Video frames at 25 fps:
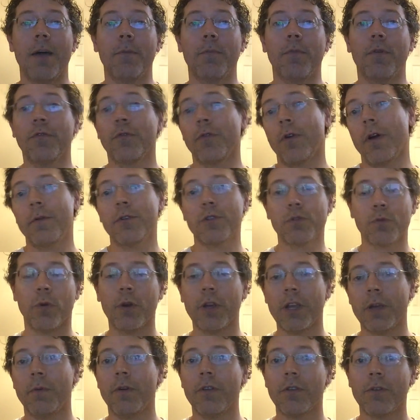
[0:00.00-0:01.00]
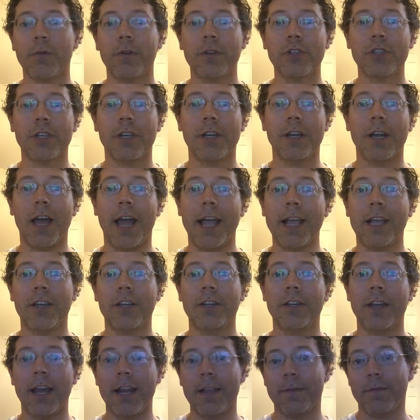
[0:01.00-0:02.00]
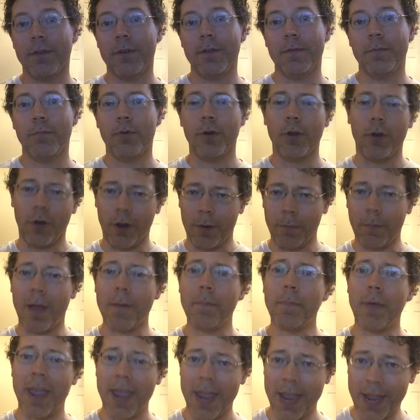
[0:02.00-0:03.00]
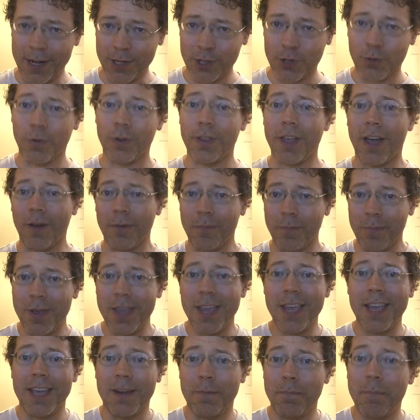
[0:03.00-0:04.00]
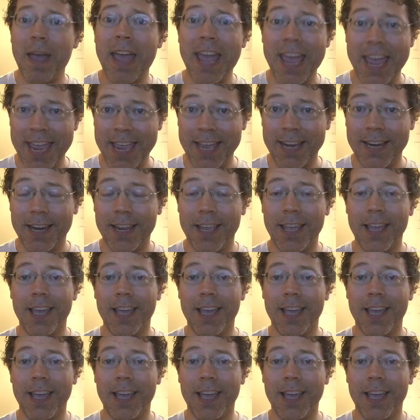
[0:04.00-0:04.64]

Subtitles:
Before I was working with Kristen, I could not even put on my pants without being in pain.